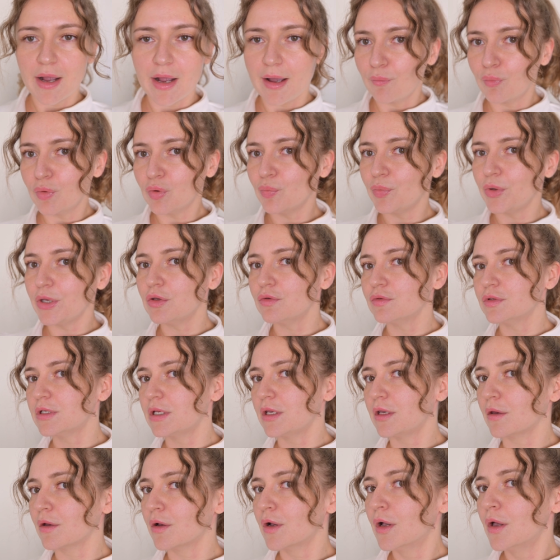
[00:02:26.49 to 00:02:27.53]
I will be
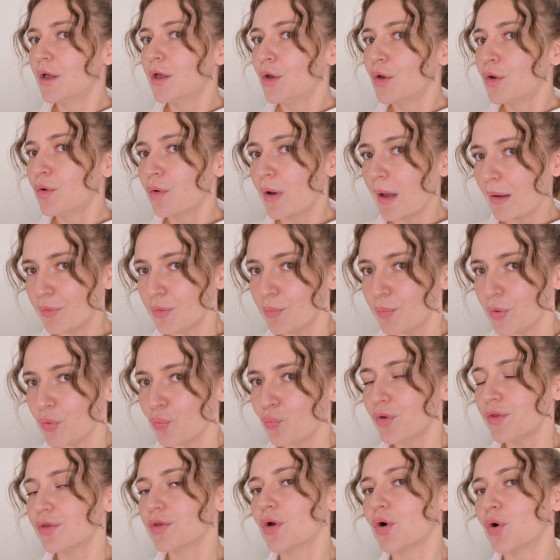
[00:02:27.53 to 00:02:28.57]

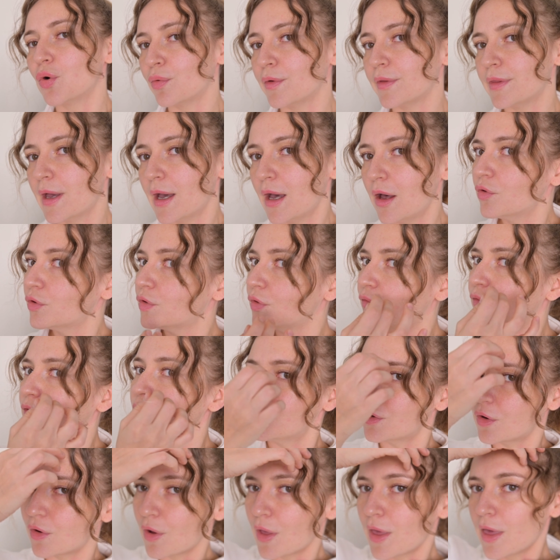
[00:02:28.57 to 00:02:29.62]
with or without. If you
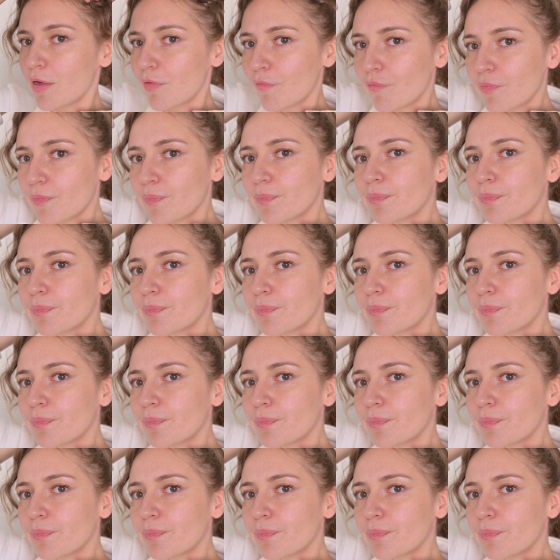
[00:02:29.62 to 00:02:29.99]
don't have,